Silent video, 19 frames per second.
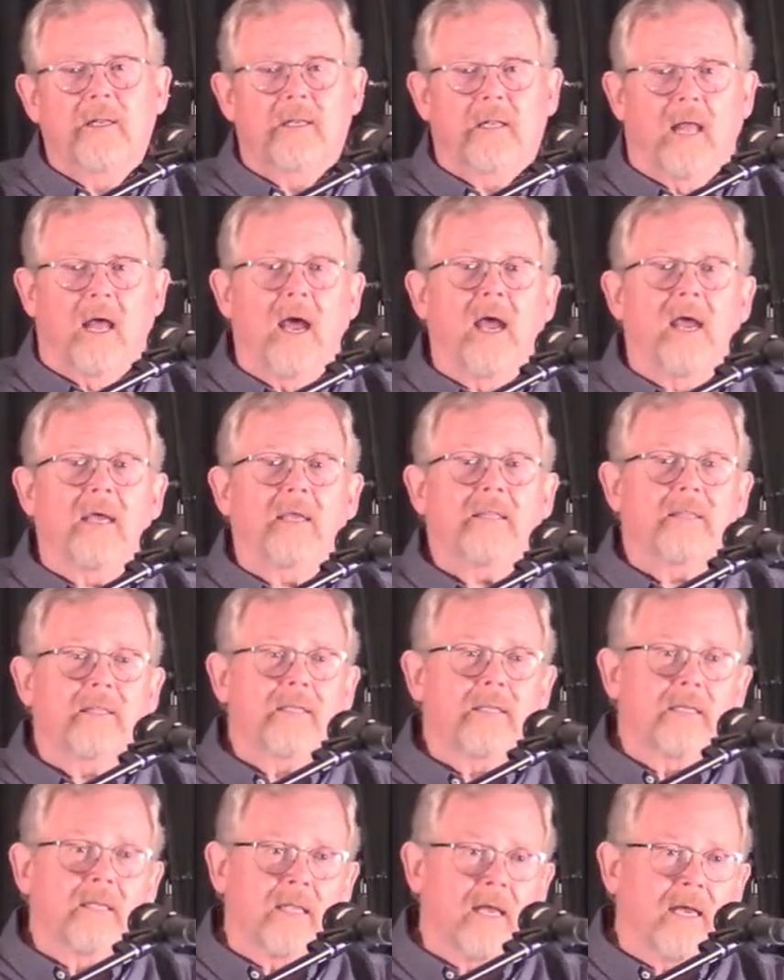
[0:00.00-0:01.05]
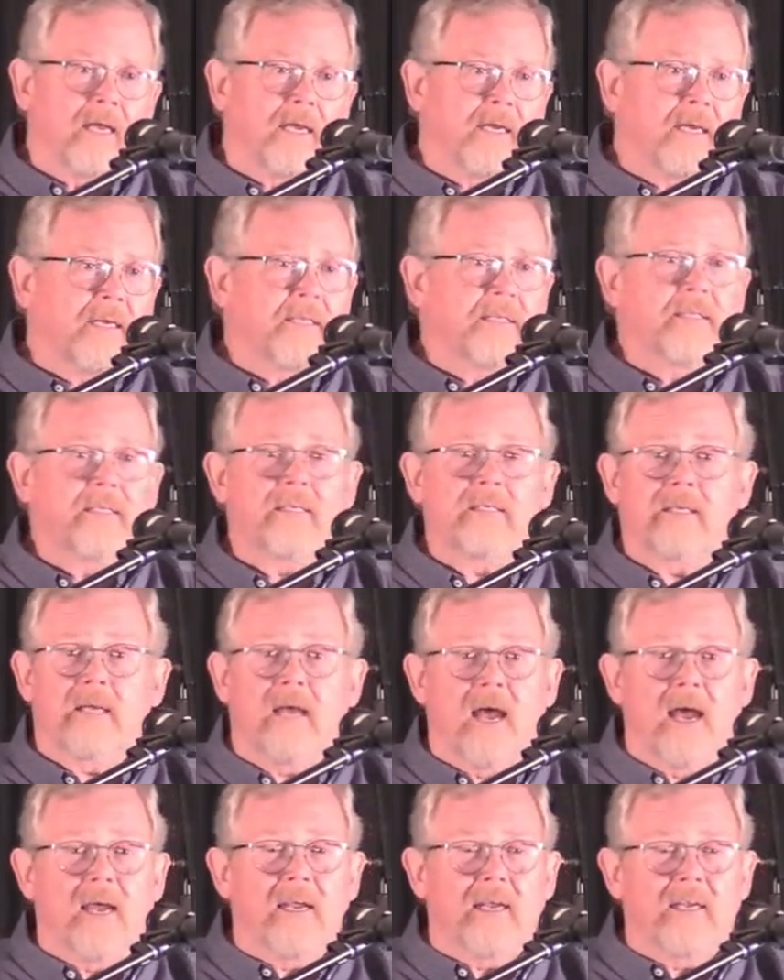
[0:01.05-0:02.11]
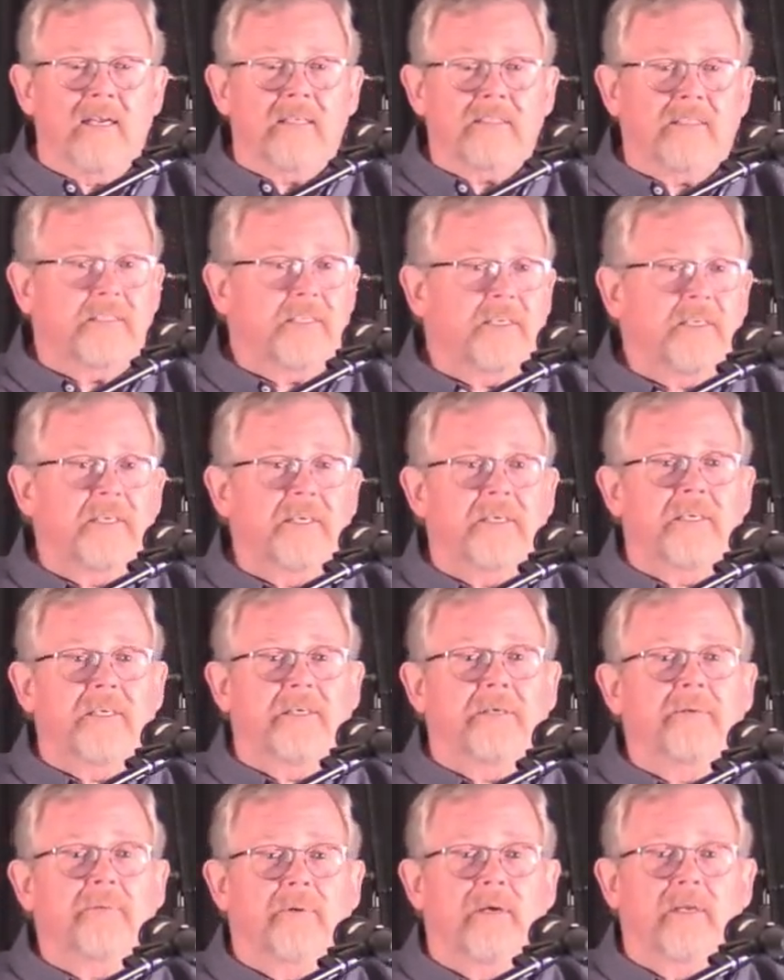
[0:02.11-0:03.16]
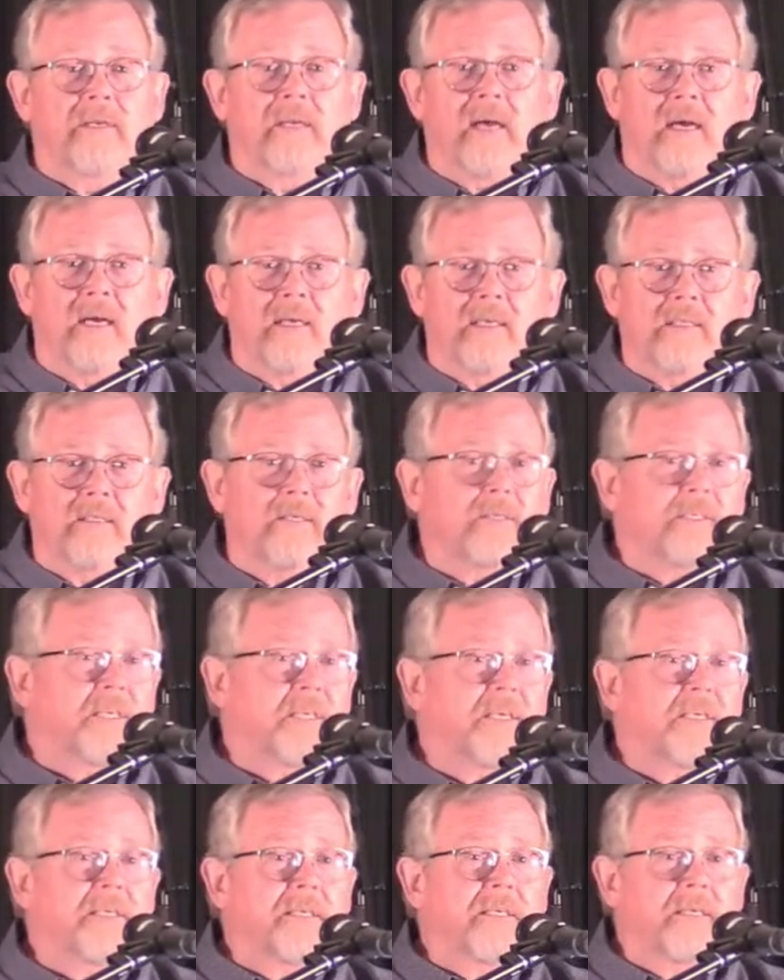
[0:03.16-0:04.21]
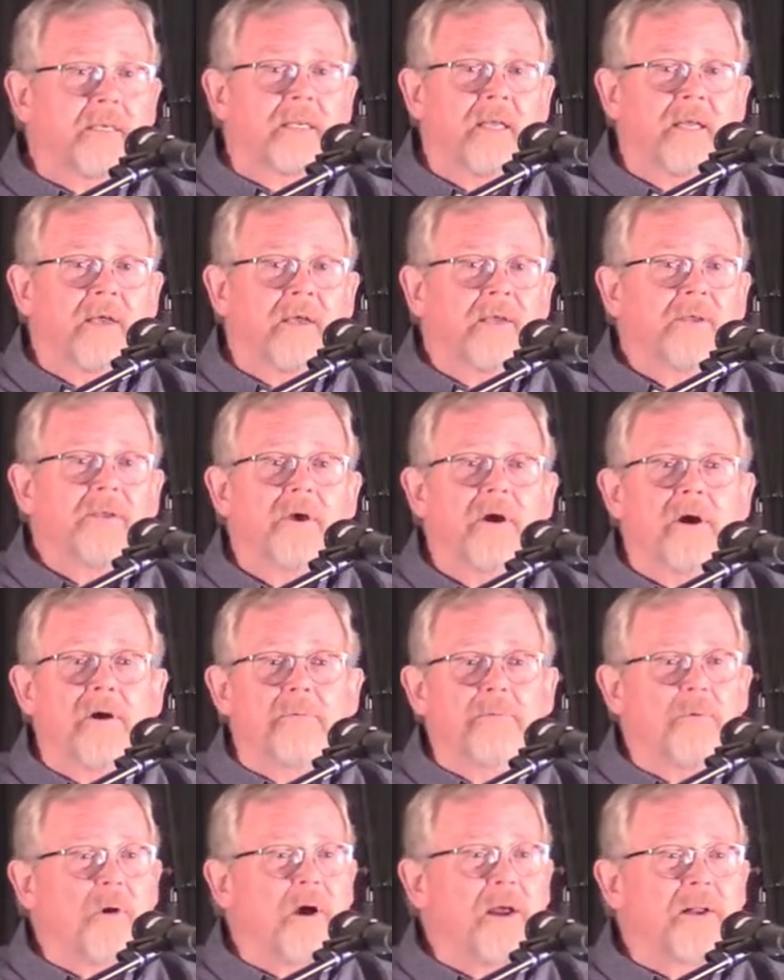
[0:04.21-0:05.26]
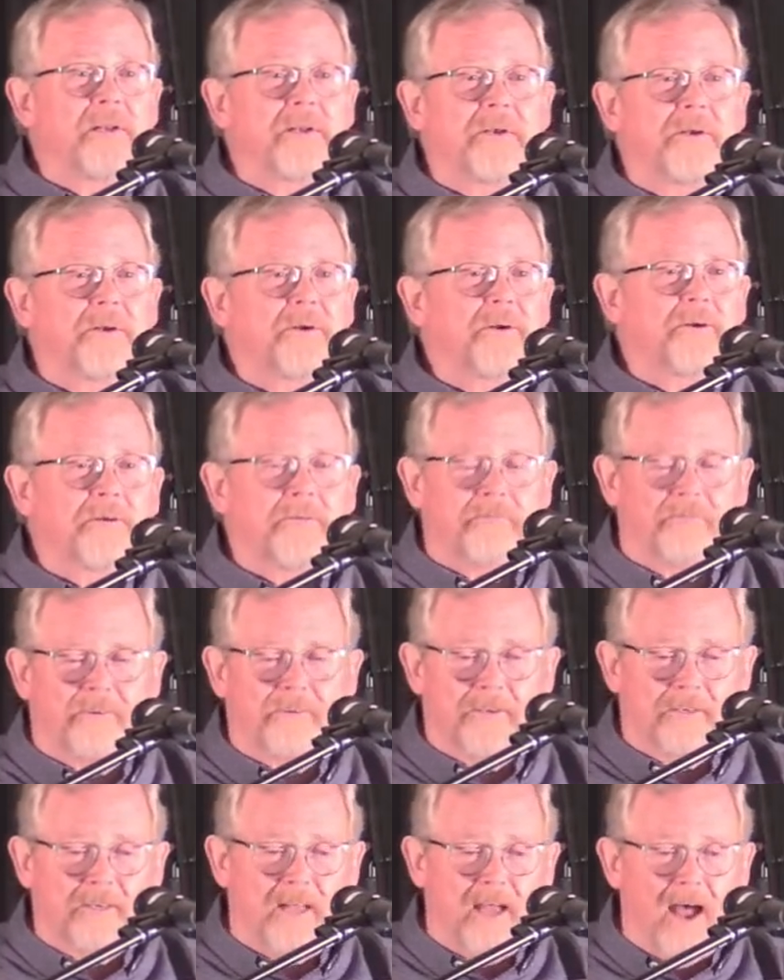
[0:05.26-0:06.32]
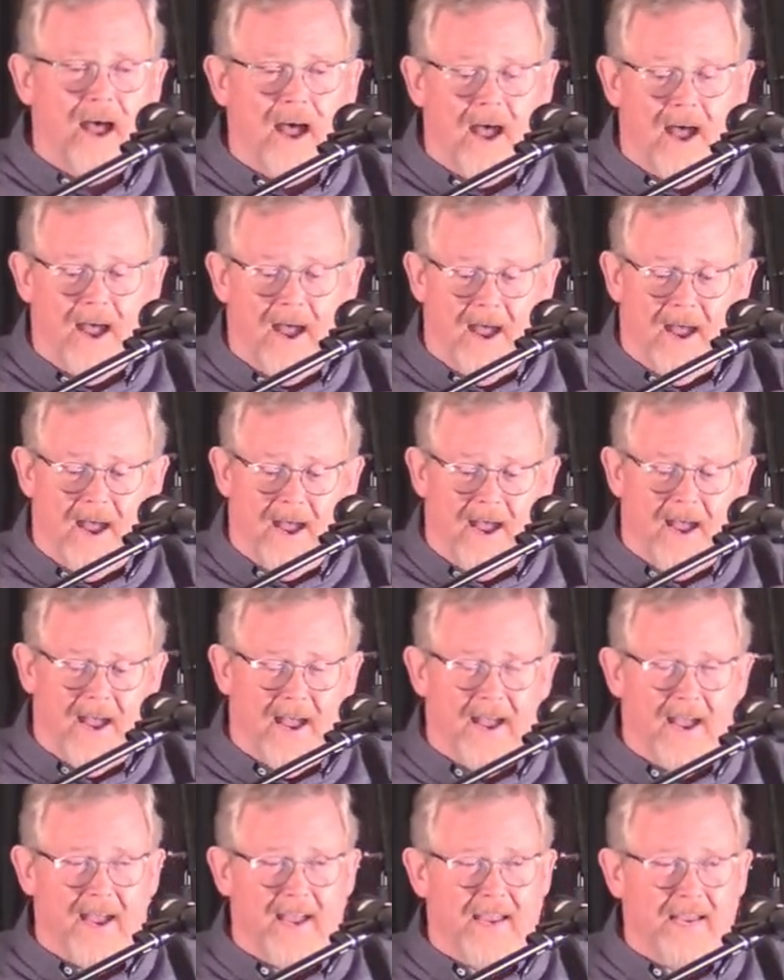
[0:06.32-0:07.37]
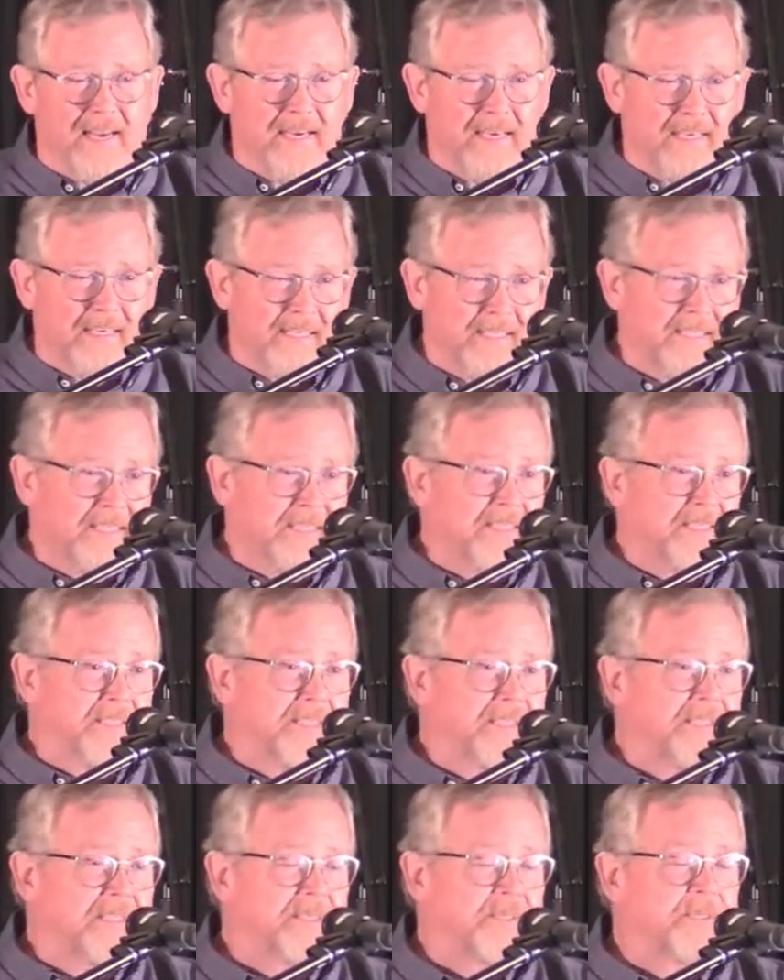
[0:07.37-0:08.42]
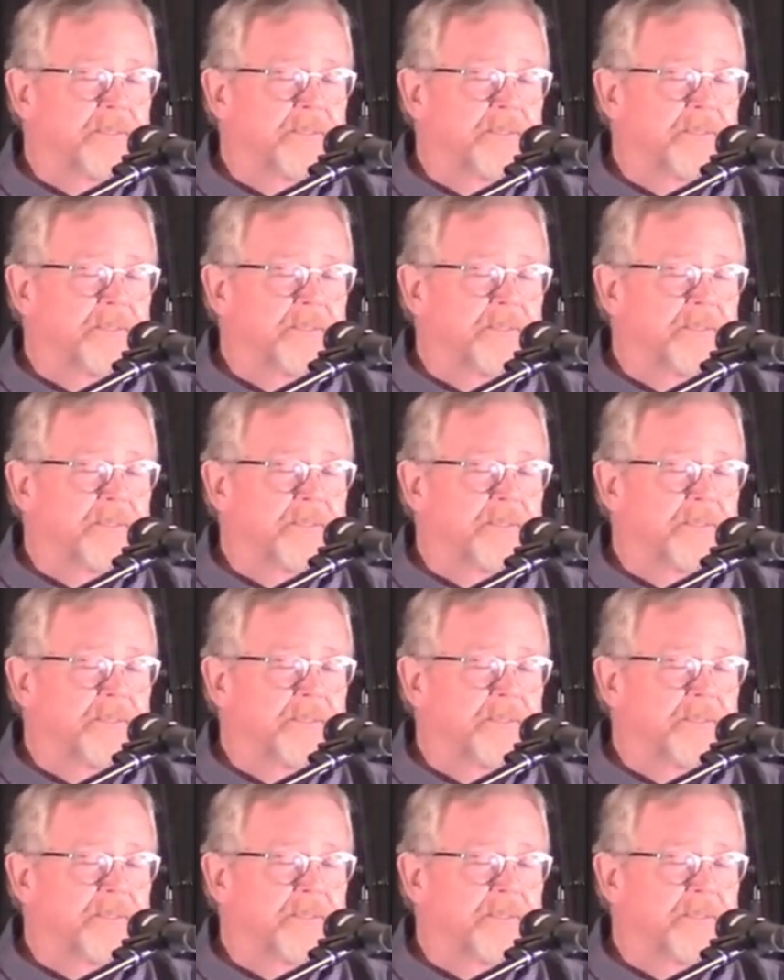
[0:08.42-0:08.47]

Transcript: like the light that I see when I look in your wonderful eyes.